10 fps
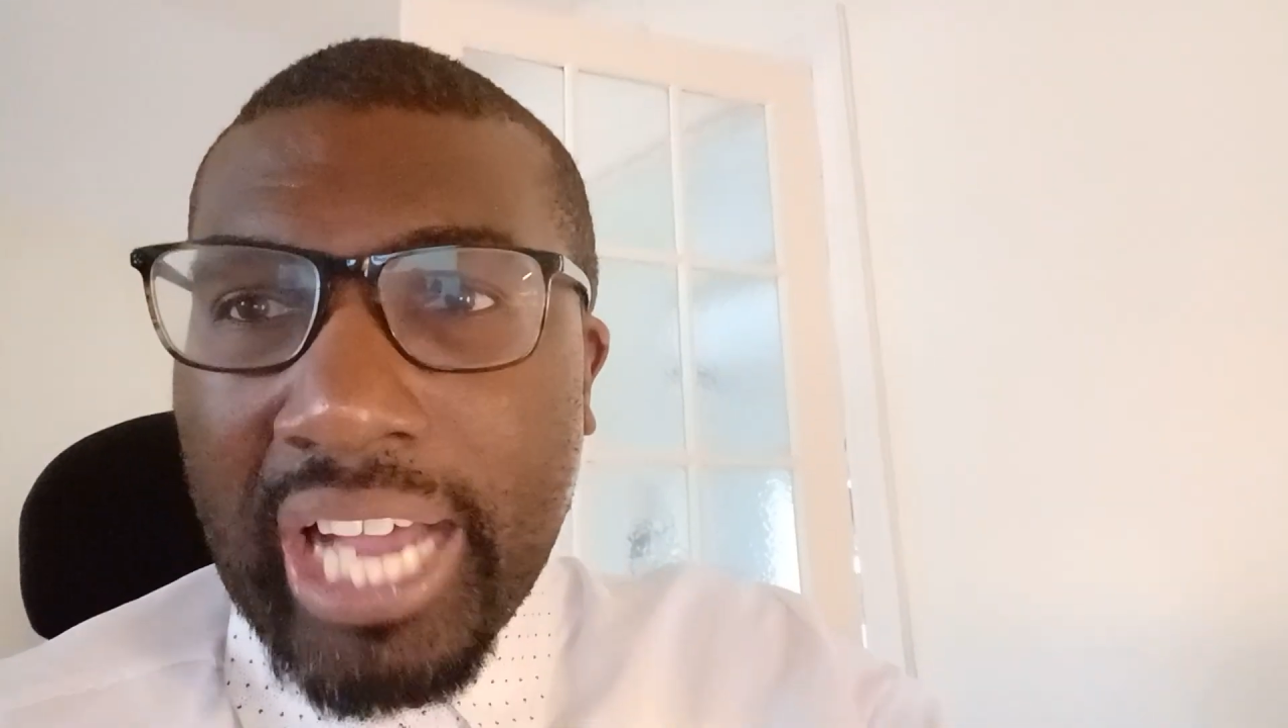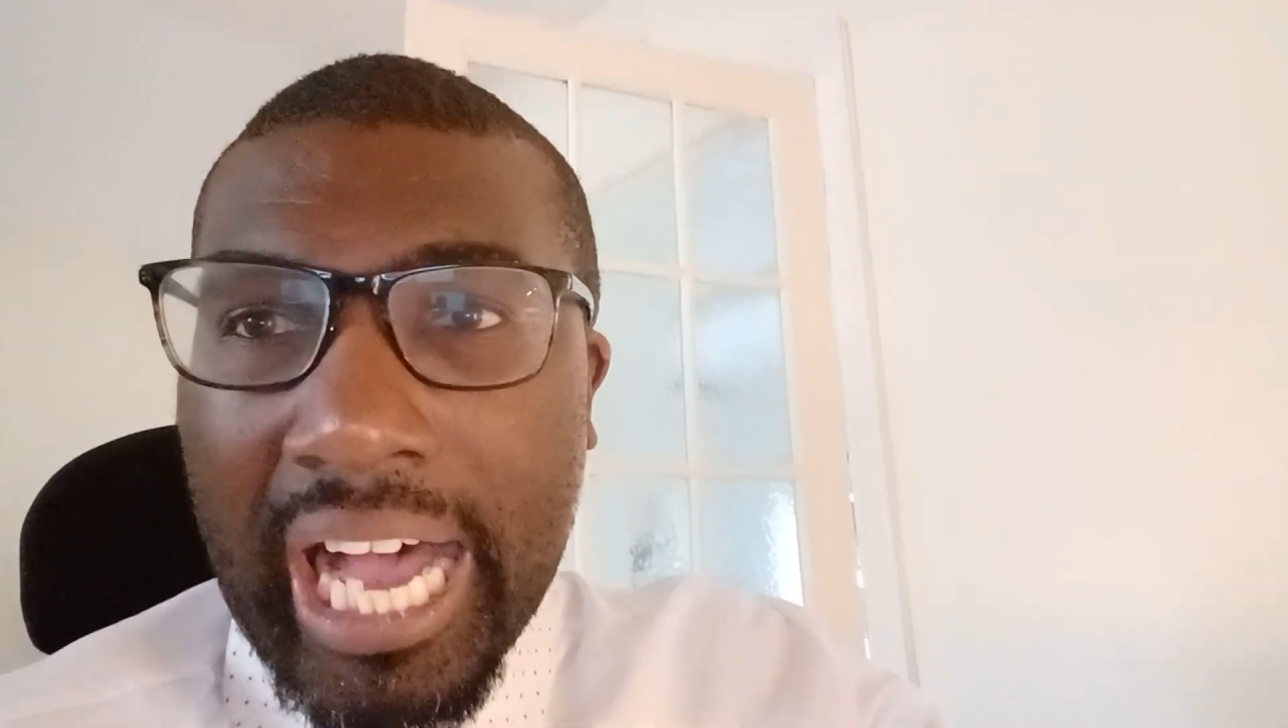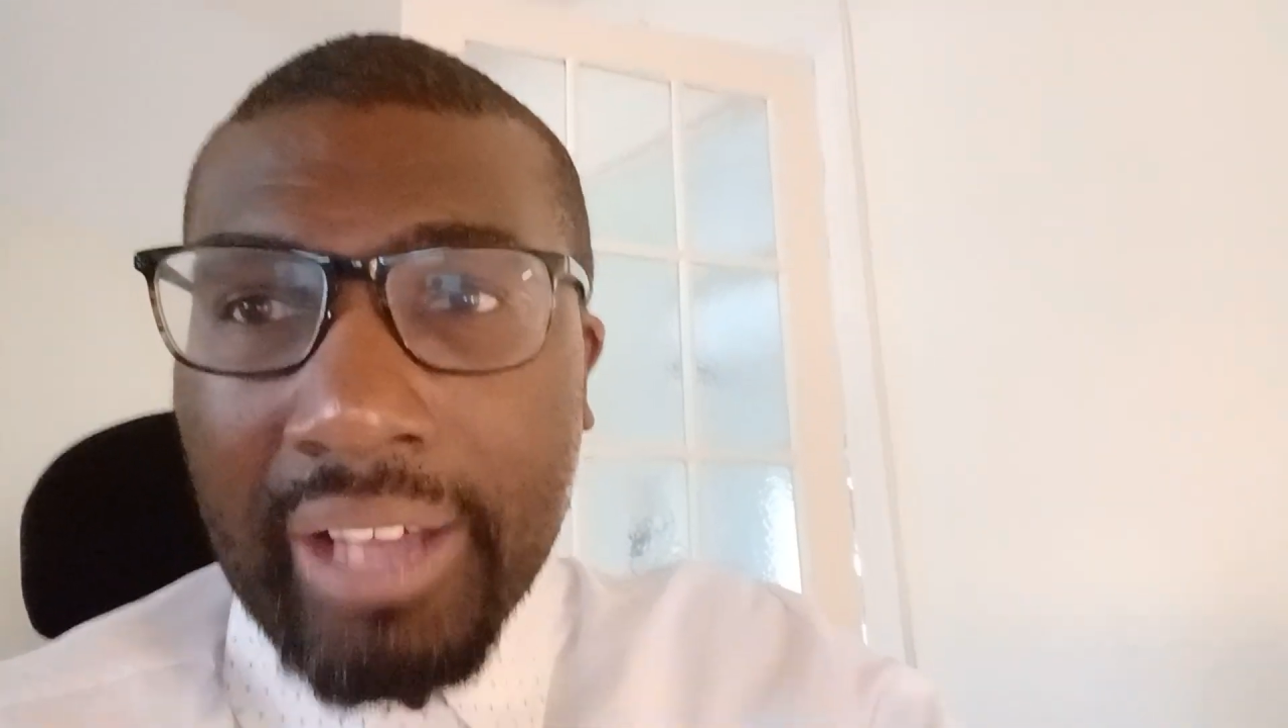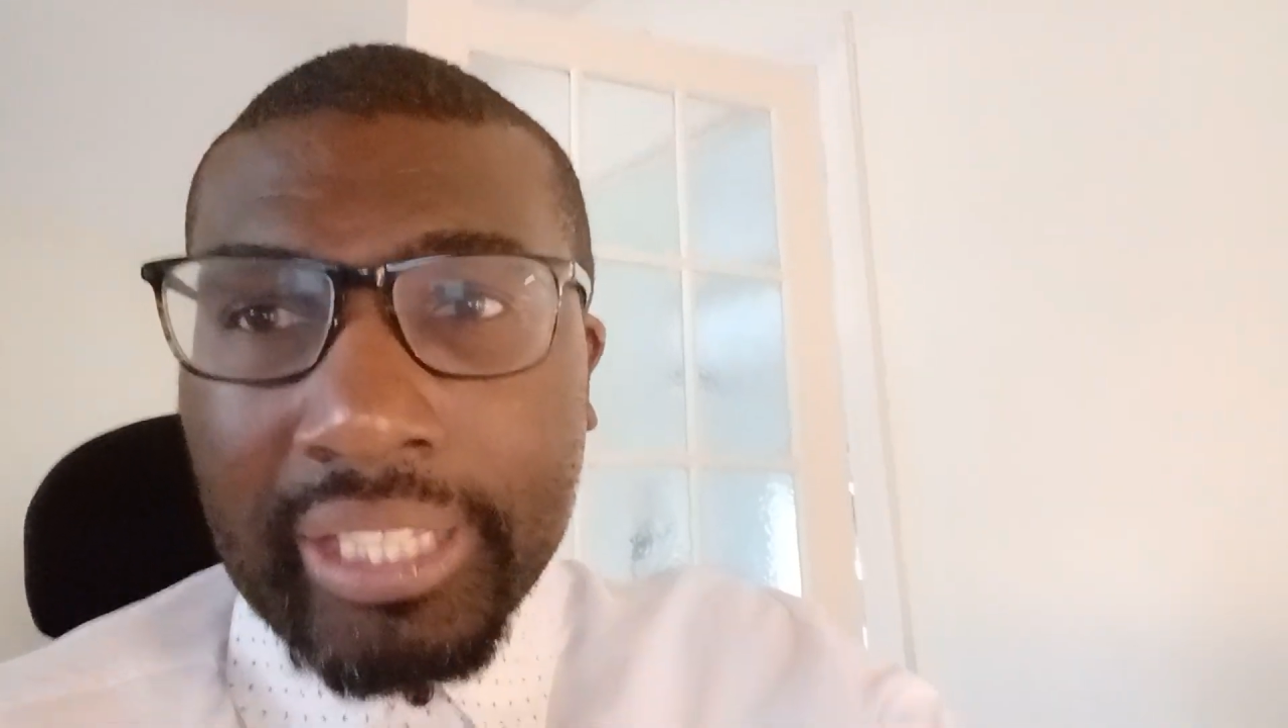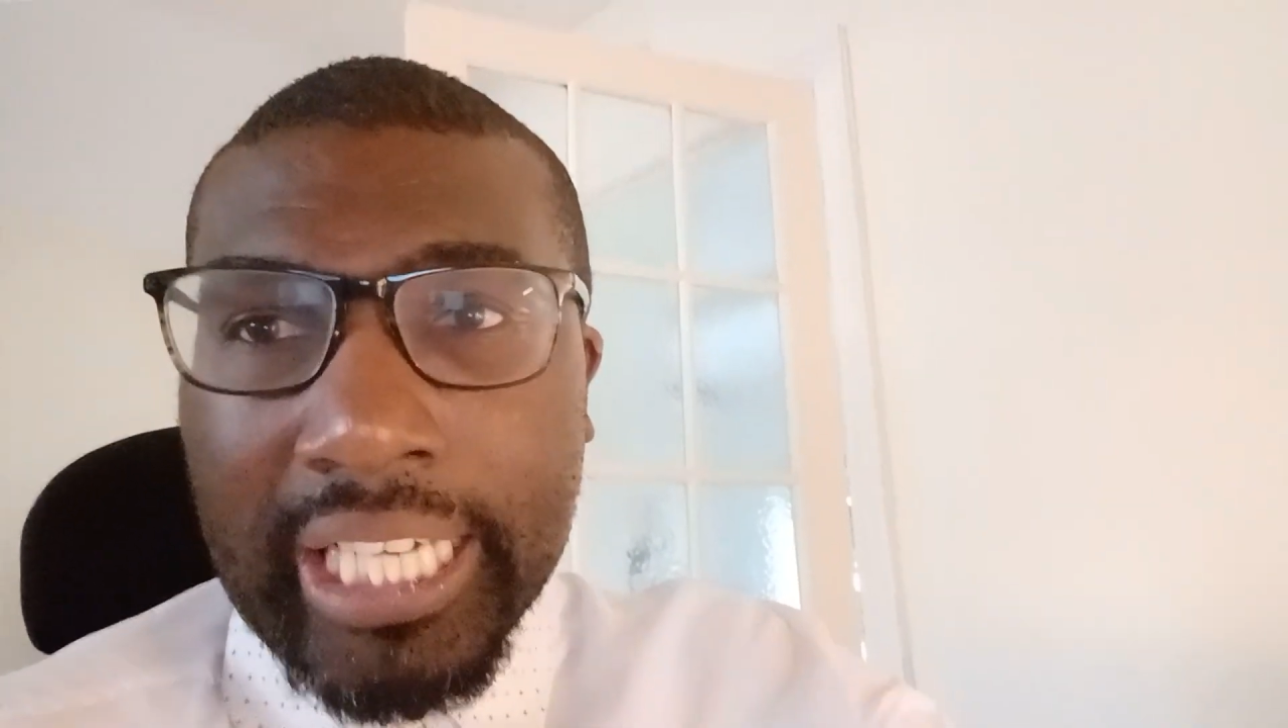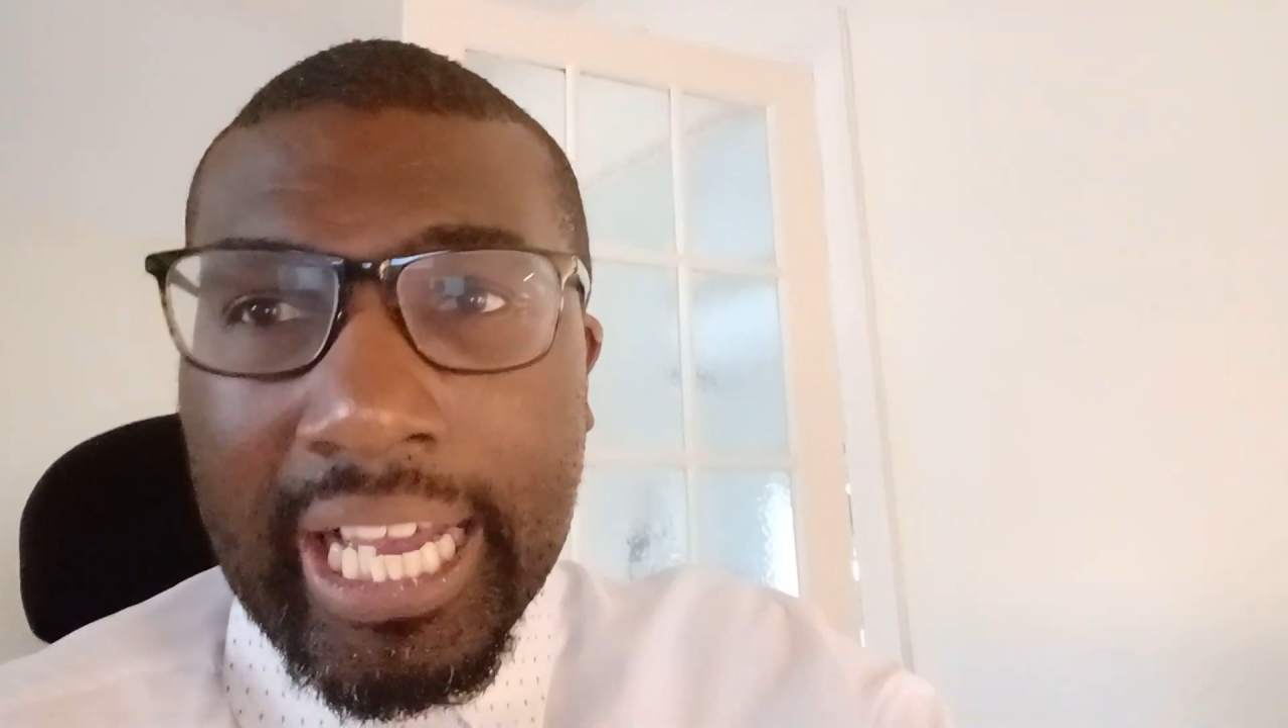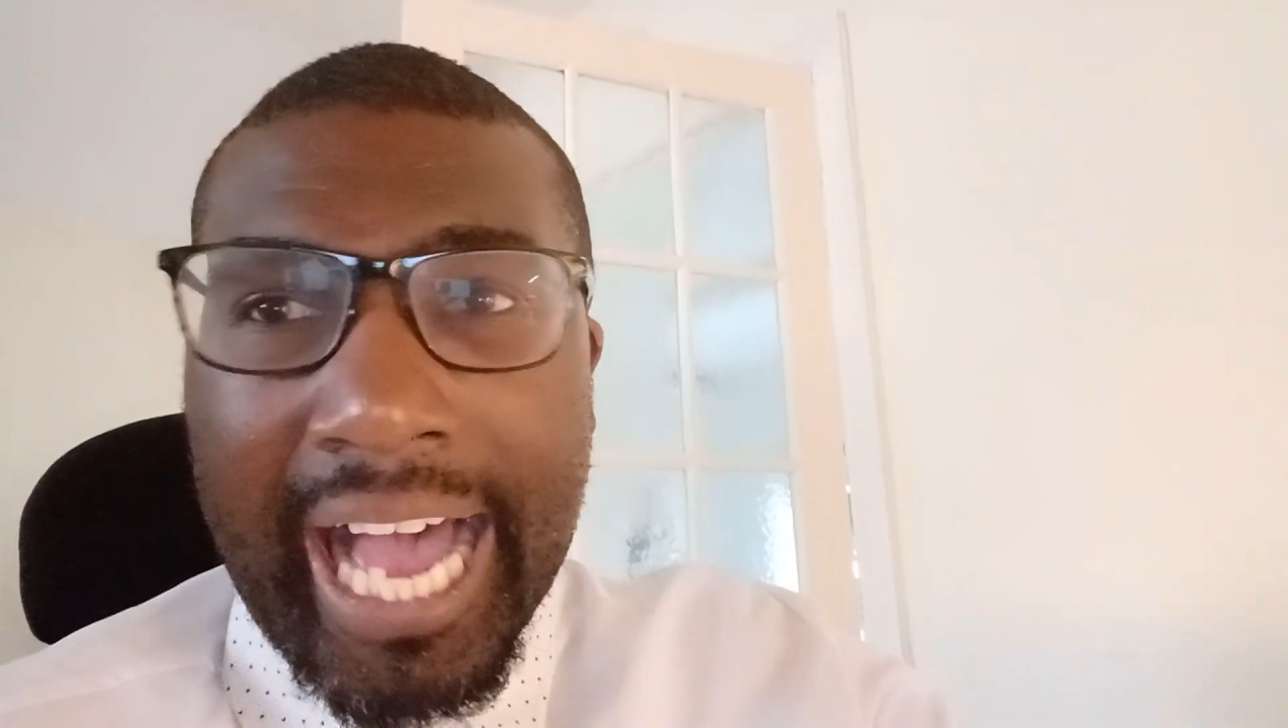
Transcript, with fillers: out there